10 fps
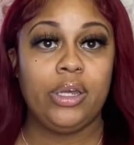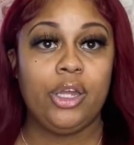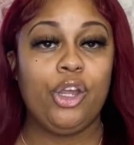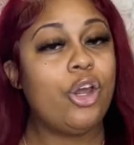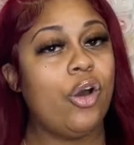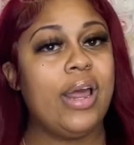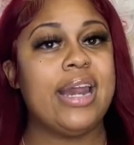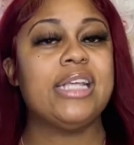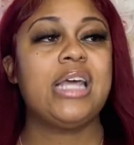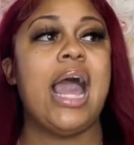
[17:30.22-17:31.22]
You know, and
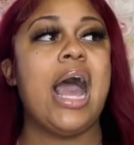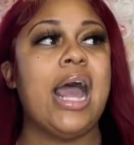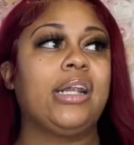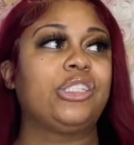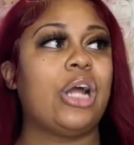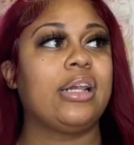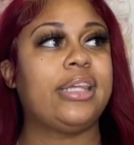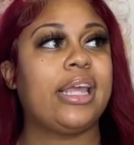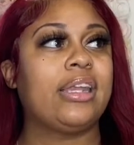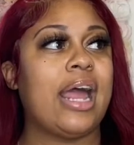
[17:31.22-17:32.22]
that's how I have to start
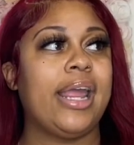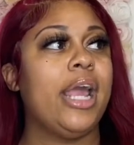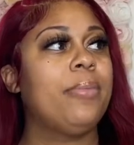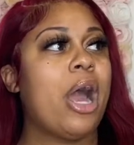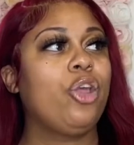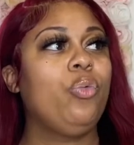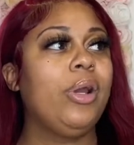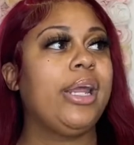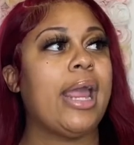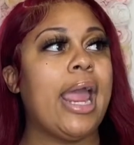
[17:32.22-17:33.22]
thinking, like, Amber, are you
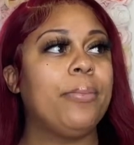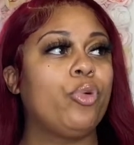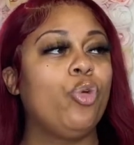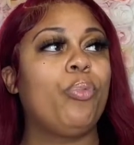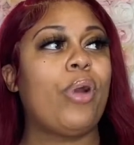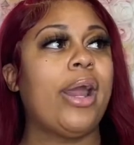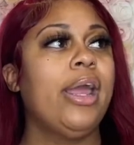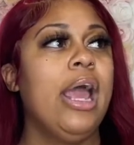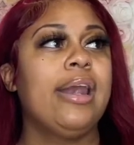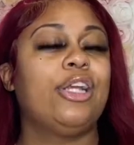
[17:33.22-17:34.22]
really able? You pray
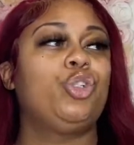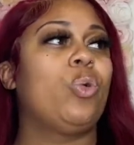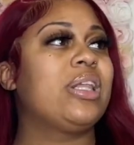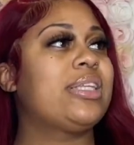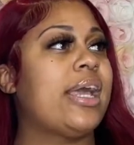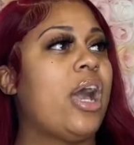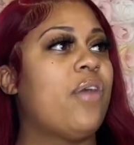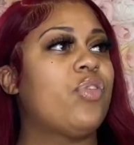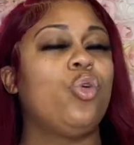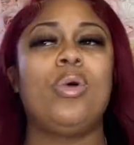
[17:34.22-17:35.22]
that you want to take
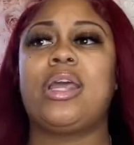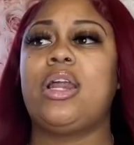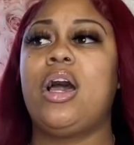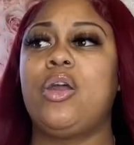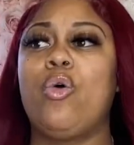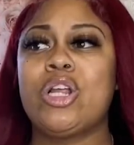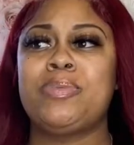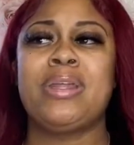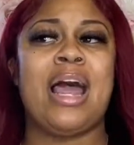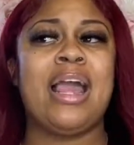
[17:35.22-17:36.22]
off and you want to get 100 orders,
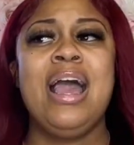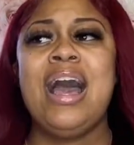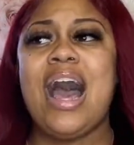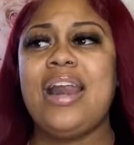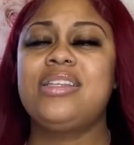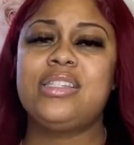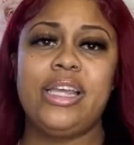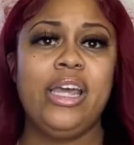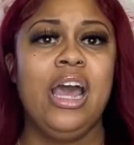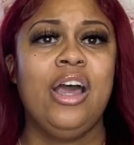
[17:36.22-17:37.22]
but, like,
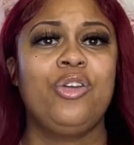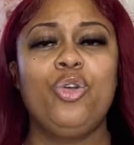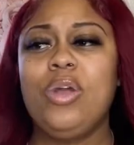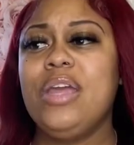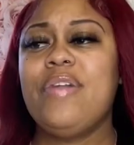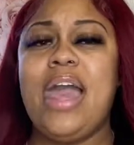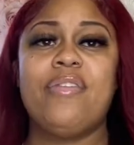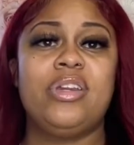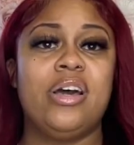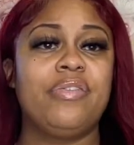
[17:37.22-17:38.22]
honestly, do you even
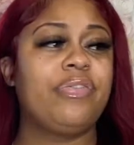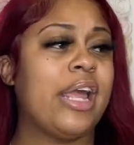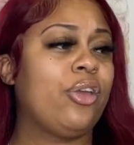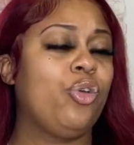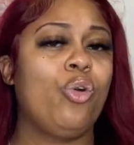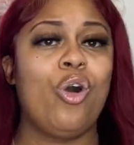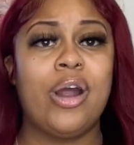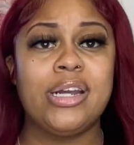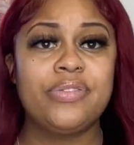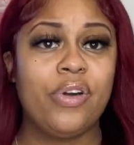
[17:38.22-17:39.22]
have enough thank you
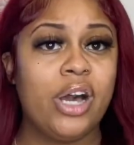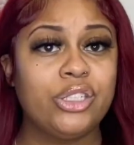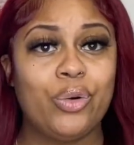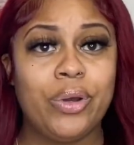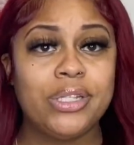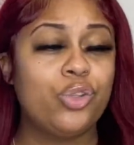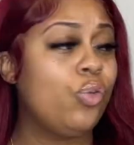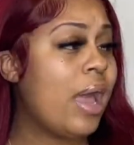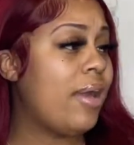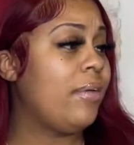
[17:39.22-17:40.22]
cards for 100 orders? Do you
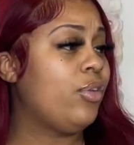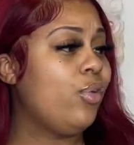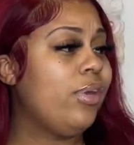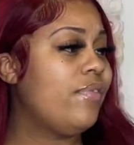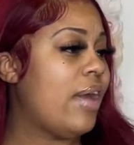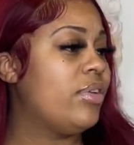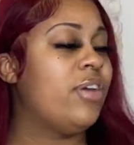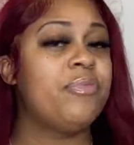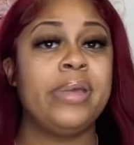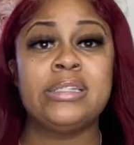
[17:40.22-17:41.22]
even have
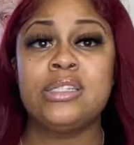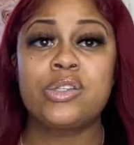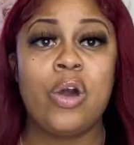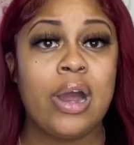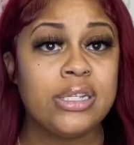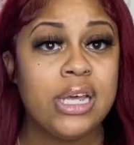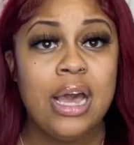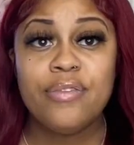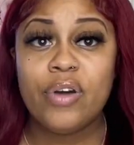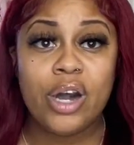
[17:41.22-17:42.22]
enough business cards
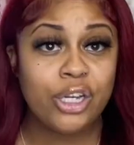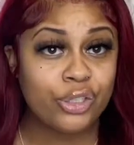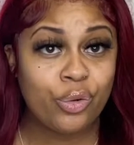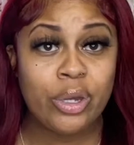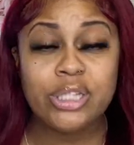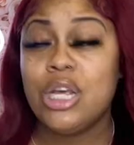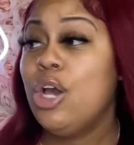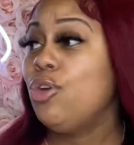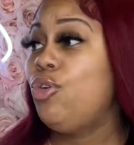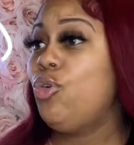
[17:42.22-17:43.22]
for 100 orders?
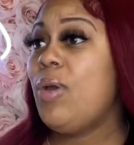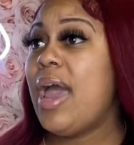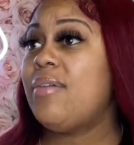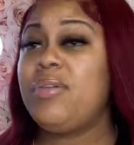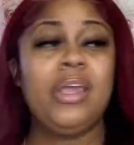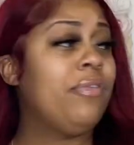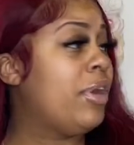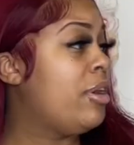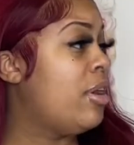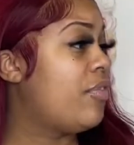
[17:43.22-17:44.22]
Do you have
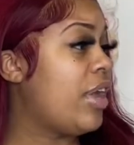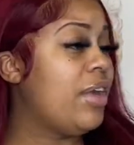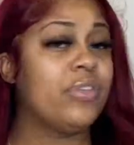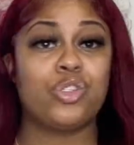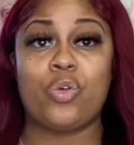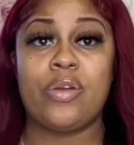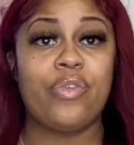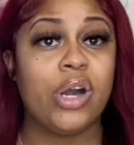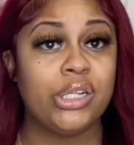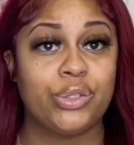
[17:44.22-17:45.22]
even enough inventory
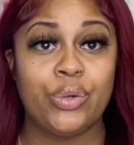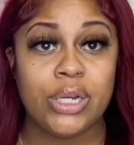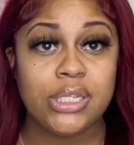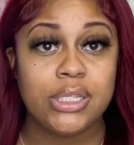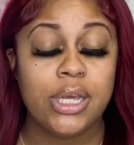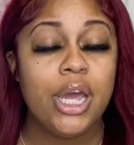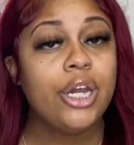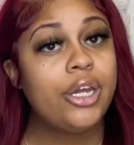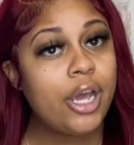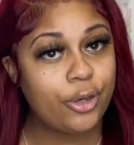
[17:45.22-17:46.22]
for 100 orders?
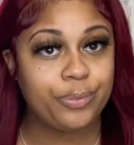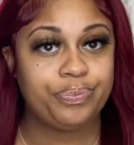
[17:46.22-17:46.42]
No.